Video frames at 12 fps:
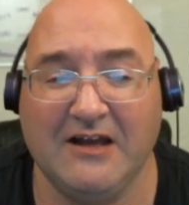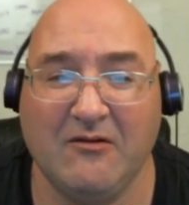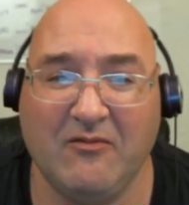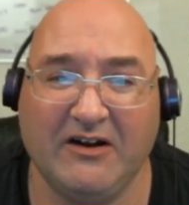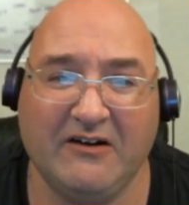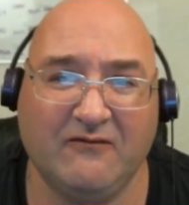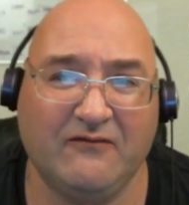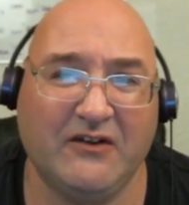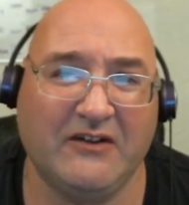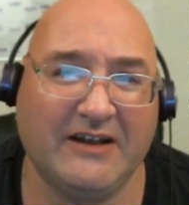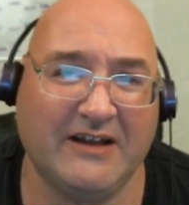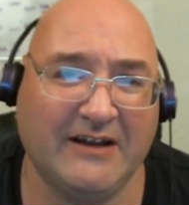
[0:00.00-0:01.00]
But I don't feel
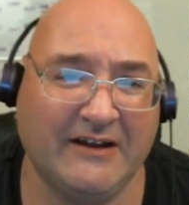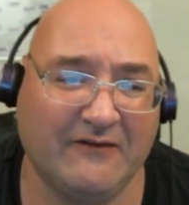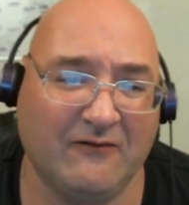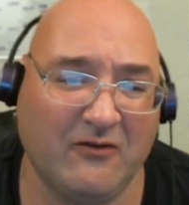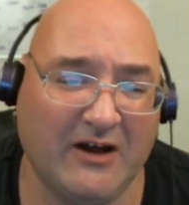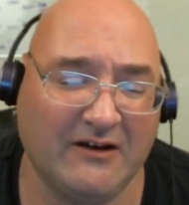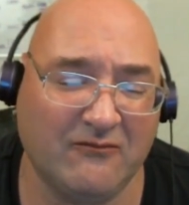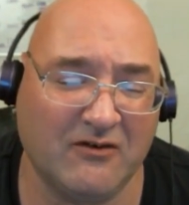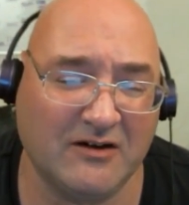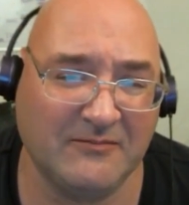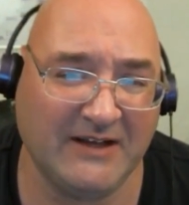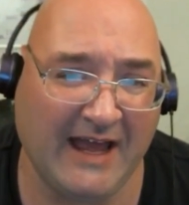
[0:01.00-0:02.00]
like I... I don't want
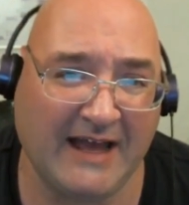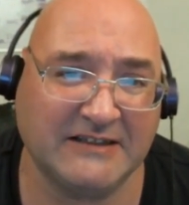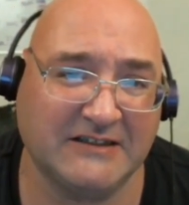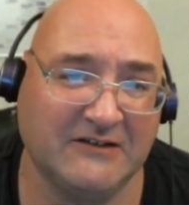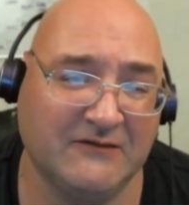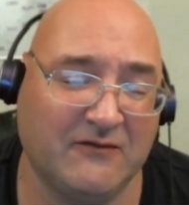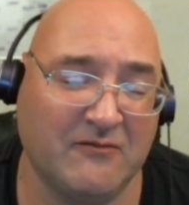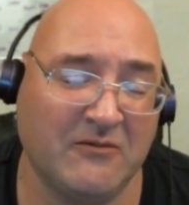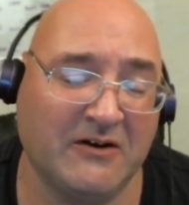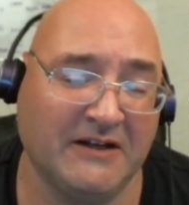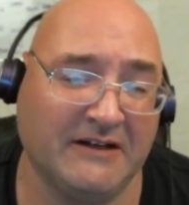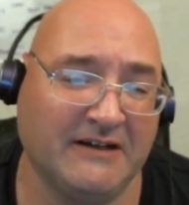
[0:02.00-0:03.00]
to be asking for
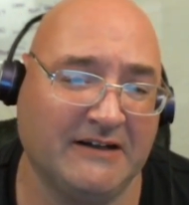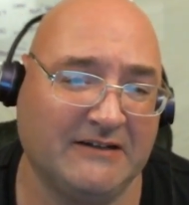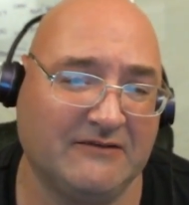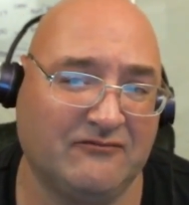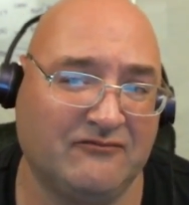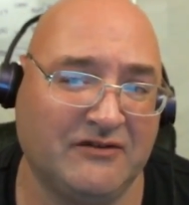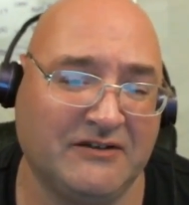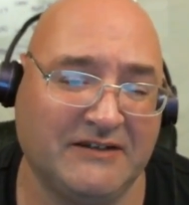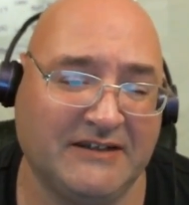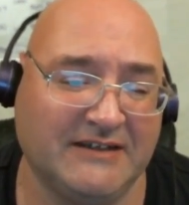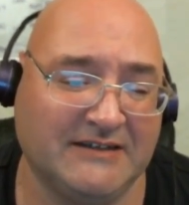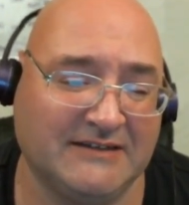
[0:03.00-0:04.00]
money. That
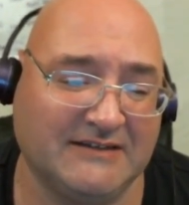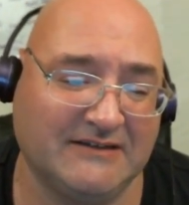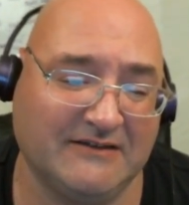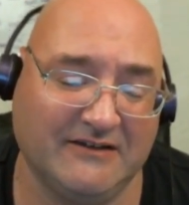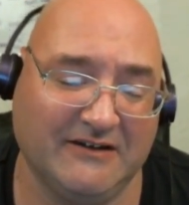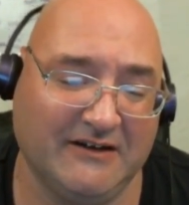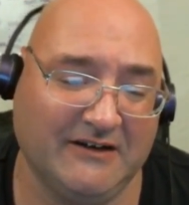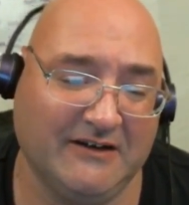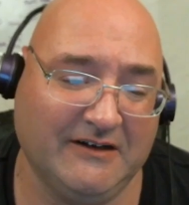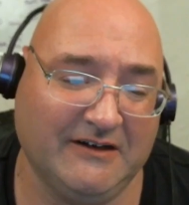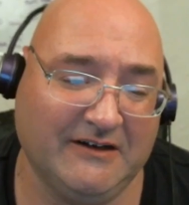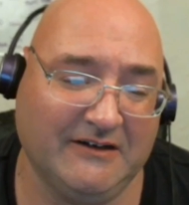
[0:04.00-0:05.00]
really is
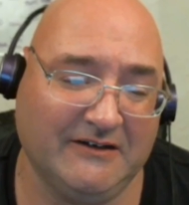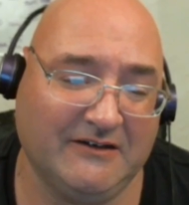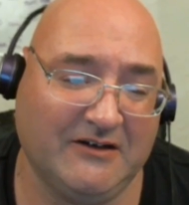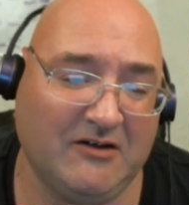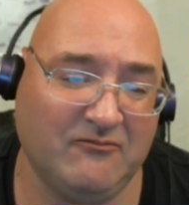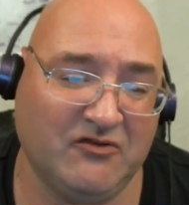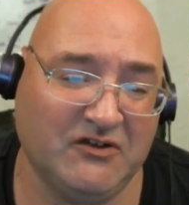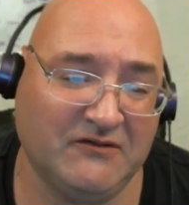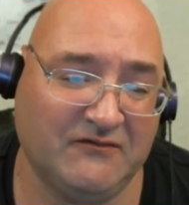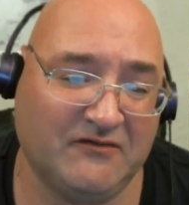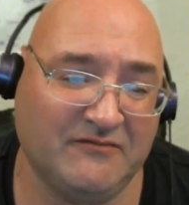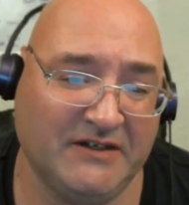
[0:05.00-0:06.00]
humbling
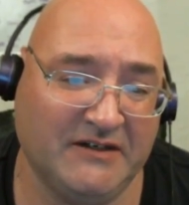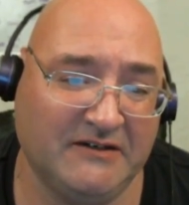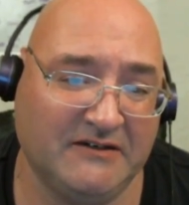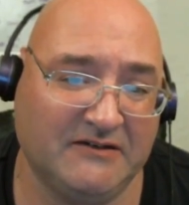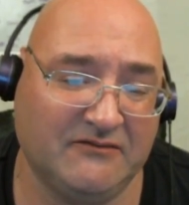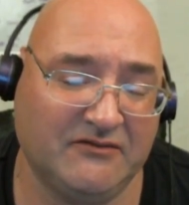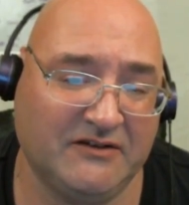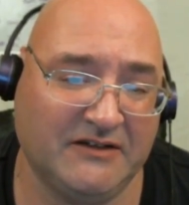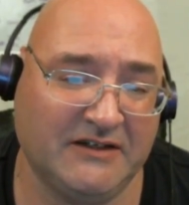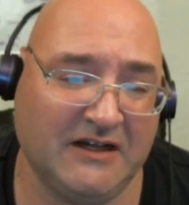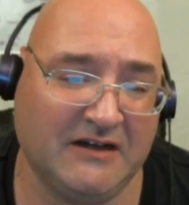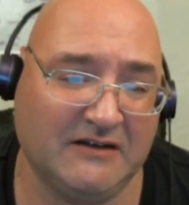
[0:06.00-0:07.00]
for me. It's really
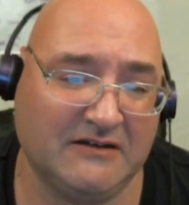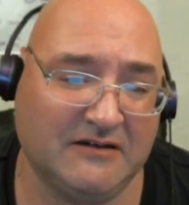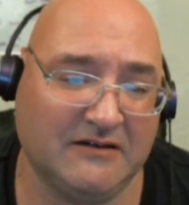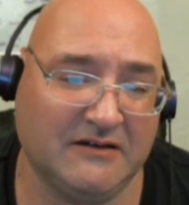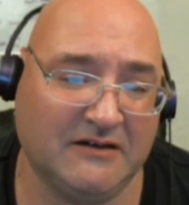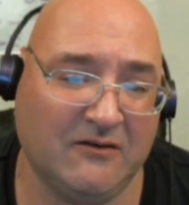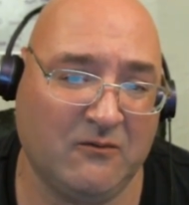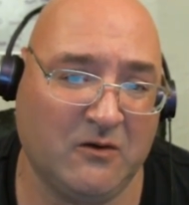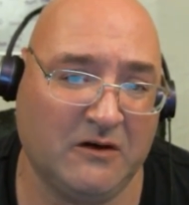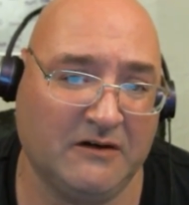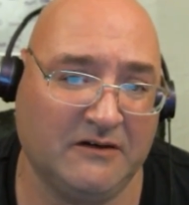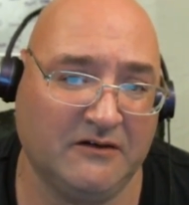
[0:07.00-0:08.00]
not something I
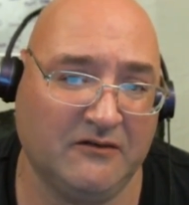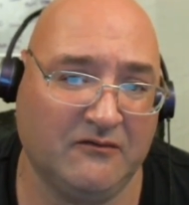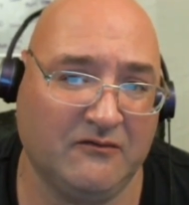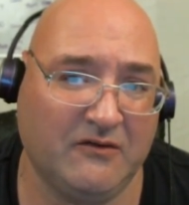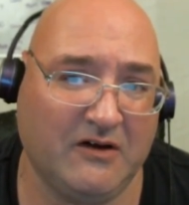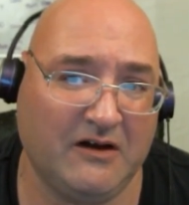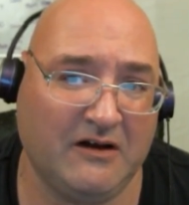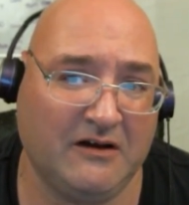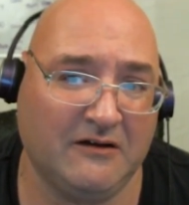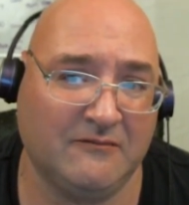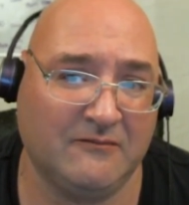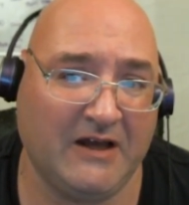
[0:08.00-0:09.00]
want to do
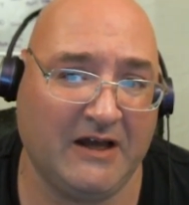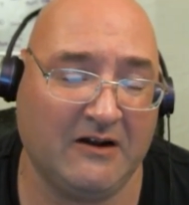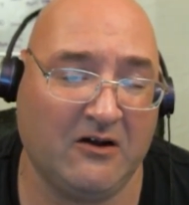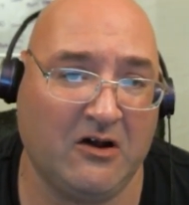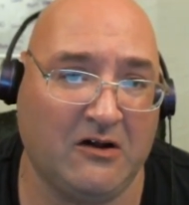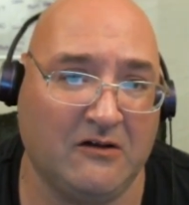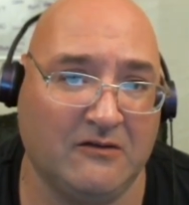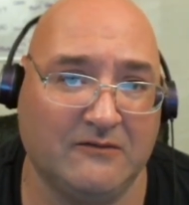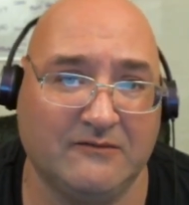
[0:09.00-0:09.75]
um, at all.